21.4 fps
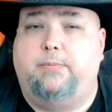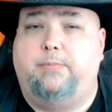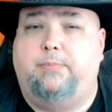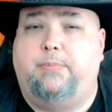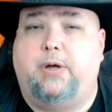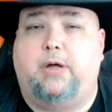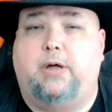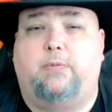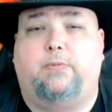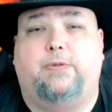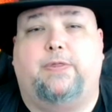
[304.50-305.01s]

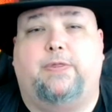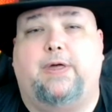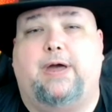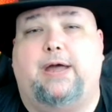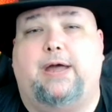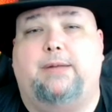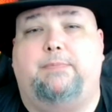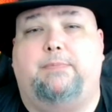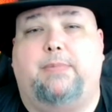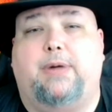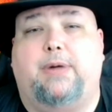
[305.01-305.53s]
but with
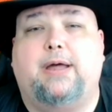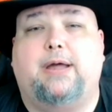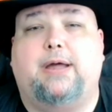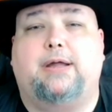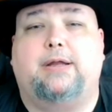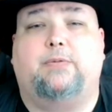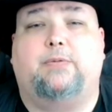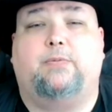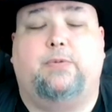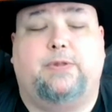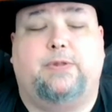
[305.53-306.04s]
that in
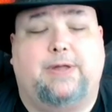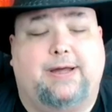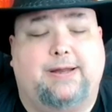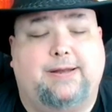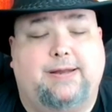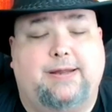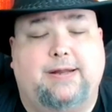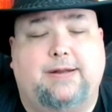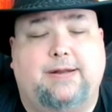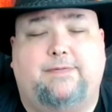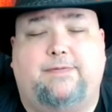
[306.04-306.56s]
mind, with
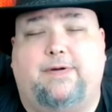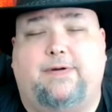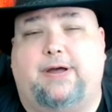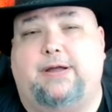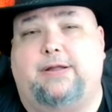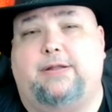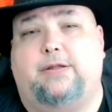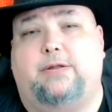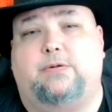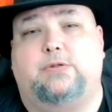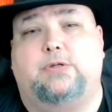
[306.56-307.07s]

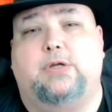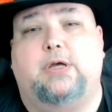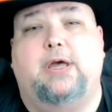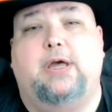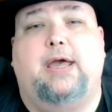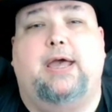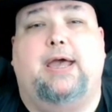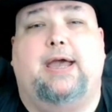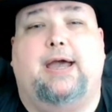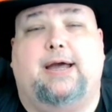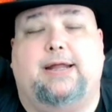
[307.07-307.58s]
identifying those,
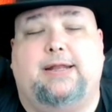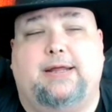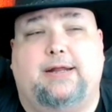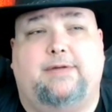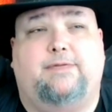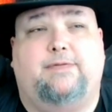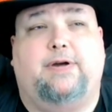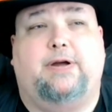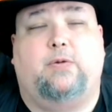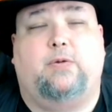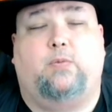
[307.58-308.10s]

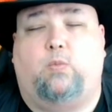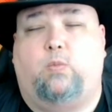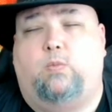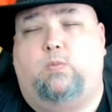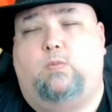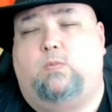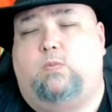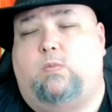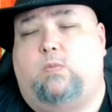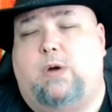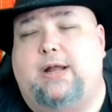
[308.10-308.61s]
identifying
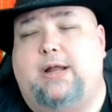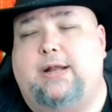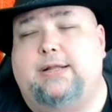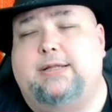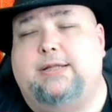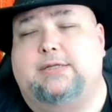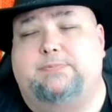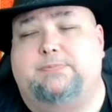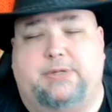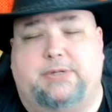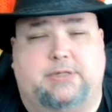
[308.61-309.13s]
why did
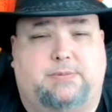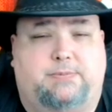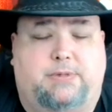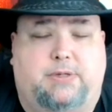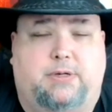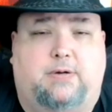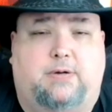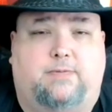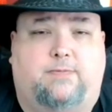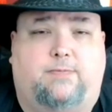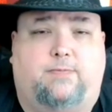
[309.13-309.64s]
this piss
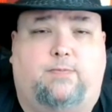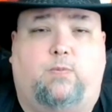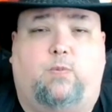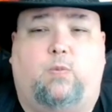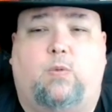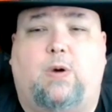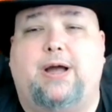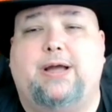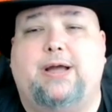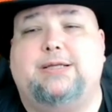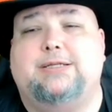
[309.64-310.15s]
me off?
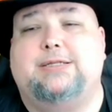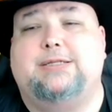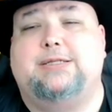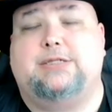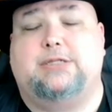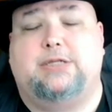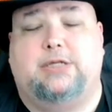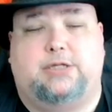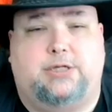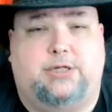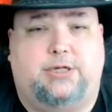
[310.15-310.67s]
Why is
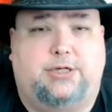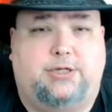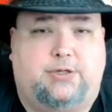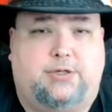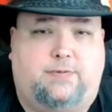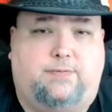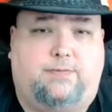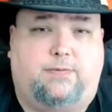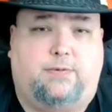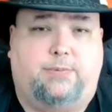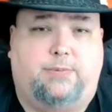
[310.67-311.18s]
this such an
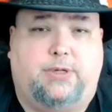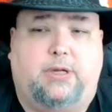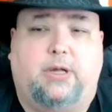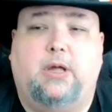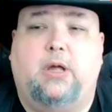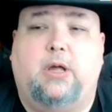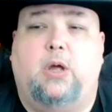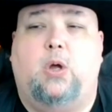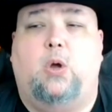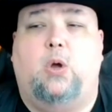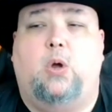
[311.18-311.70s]
issue for me?
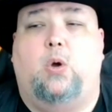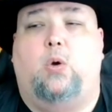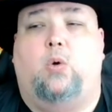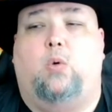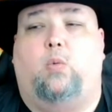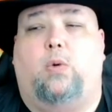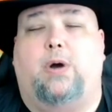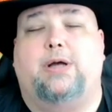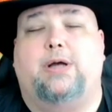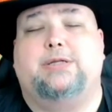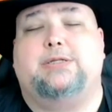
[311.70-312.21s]

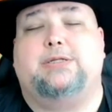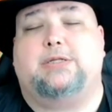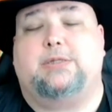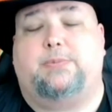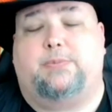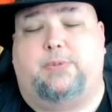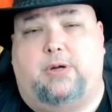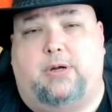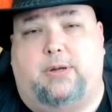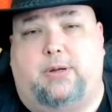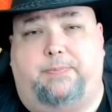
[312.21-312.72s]
Why is this a
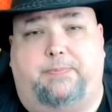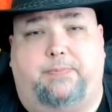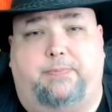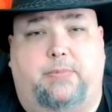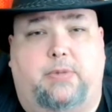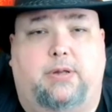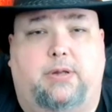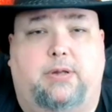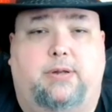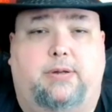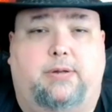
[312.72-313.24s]
problem?
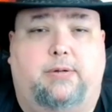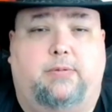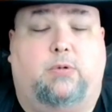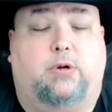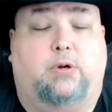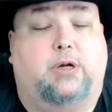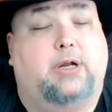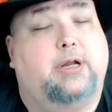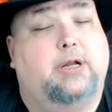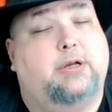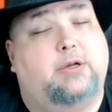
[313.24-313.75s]

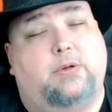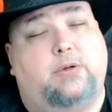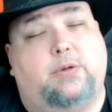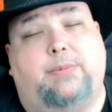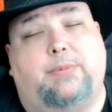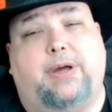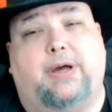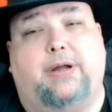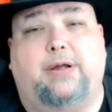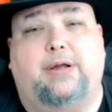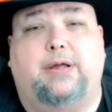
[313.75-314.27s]
What can I do
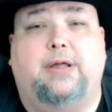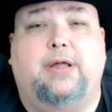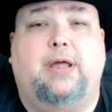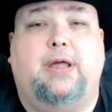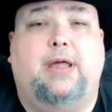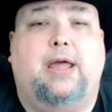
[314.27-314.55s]
about it?